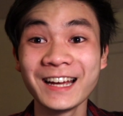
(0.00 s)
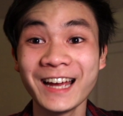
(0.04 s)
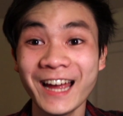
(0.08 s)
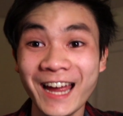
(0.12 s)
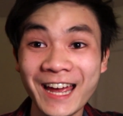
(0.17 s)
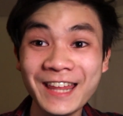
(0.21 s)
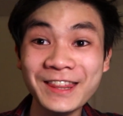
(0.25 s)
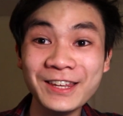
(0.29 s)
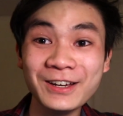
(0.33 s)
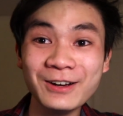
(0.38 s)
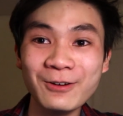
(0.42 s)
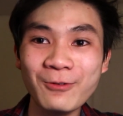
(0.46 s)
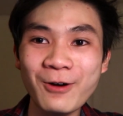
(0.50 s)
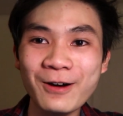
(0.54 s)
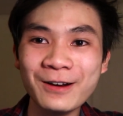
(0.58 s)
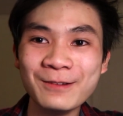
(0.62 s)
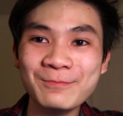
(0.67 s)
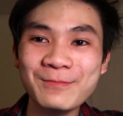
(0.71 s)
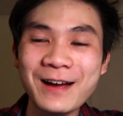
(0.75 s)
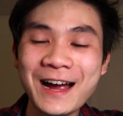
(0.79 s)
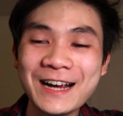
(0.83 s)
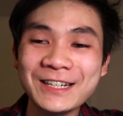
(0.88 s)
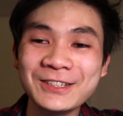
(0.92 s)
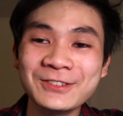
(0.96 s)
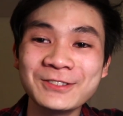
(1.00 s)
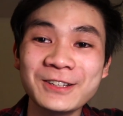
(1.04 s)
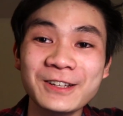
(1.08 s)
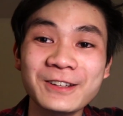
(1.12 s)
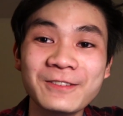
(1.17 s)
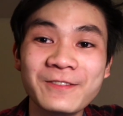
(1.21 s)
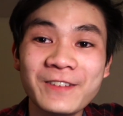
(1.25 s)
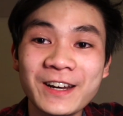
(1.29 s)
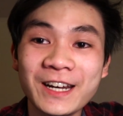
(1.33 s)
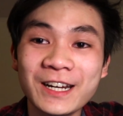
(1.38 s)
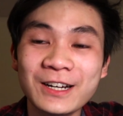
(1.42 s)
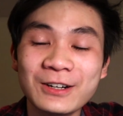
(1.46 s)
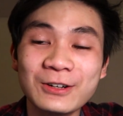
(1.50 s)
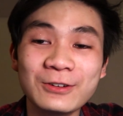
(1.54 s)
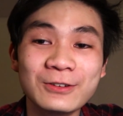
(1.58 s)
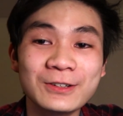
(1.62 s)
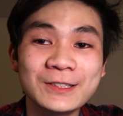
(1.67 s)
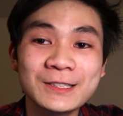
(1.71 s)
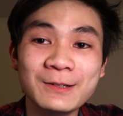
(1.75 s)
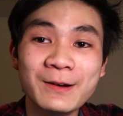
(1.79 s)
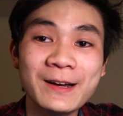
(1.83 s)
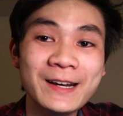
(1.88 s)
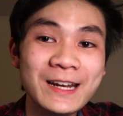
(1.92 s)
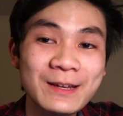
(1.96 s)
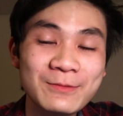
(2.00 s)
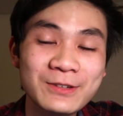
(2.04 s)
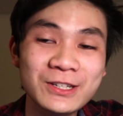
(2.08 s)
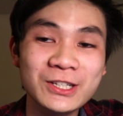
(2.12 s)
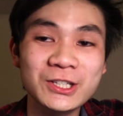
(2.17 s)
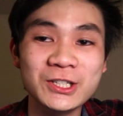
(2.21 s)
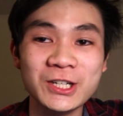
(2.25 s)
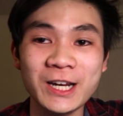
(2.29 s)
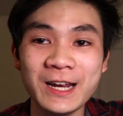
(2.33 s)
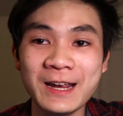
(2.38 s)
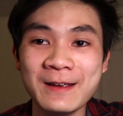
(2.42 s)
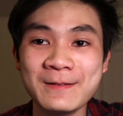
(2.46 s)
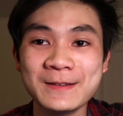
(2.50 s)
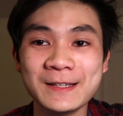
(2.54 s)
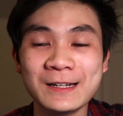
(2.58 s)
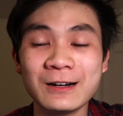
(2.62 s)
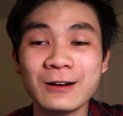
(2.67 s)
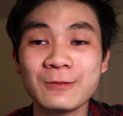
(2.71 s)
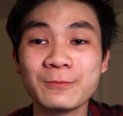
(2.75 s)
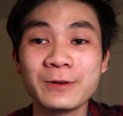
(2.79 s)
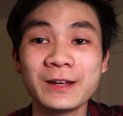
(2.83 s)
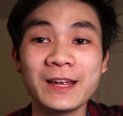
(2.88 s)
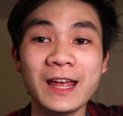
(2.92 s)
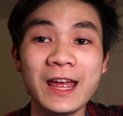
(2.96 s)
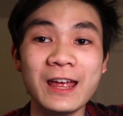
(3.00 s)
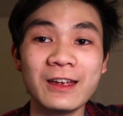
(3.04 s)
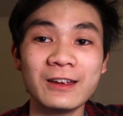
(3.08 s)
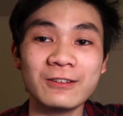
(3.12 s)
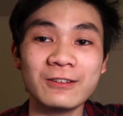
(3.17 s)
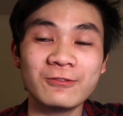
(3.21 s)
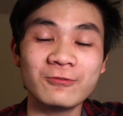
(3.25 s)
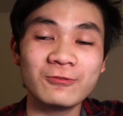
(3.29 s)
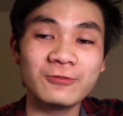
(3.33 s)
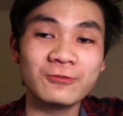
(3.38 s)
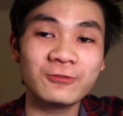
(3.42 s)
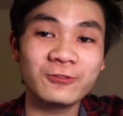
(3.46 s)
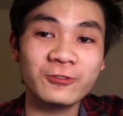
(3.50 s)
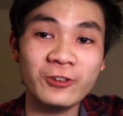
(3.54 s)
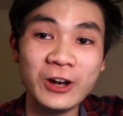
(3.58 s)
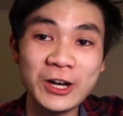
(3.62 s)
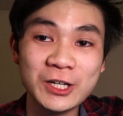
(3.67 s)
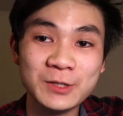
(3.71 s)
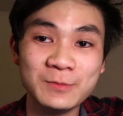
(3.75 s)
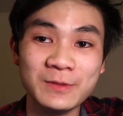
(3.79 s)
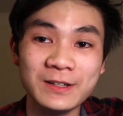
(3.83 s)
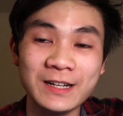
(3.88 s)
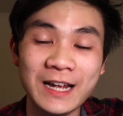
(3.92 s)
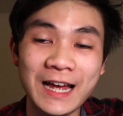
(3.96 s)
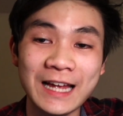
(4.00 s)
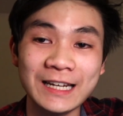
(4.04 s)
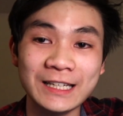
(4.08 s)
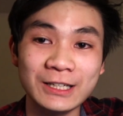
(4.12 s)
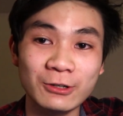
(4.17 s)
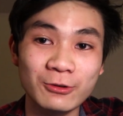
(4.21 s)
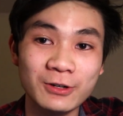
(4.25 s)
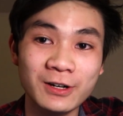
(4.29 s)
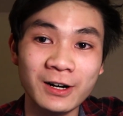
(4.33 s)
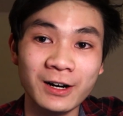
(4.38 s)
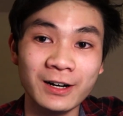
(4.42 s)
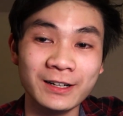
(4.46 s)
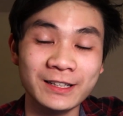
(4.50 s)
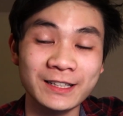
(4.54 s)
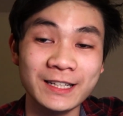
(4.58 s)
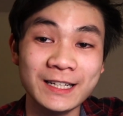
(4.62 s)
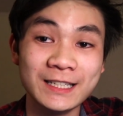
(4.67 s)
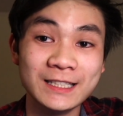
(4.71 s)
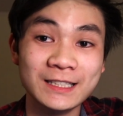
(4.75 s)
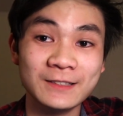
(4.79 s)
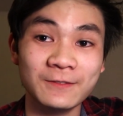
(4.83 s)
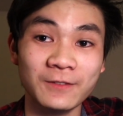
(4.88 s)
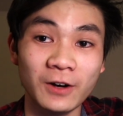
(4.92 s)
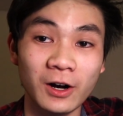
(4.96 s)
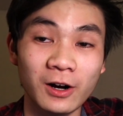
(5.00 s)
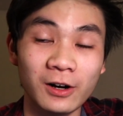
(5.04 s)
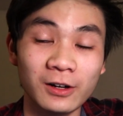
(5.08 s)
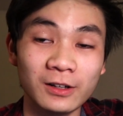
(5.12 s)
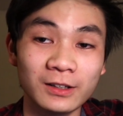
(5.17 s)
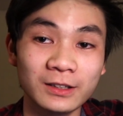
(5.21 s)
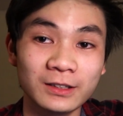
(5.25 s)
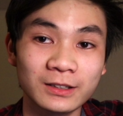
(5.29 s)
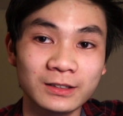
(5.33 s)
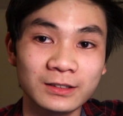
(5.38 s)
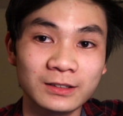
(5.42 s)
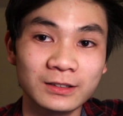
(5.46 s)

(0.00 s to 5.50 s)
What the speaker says: Hey there, welcome back to another video. So my name is James and I'll be a freshman at UConn this fall.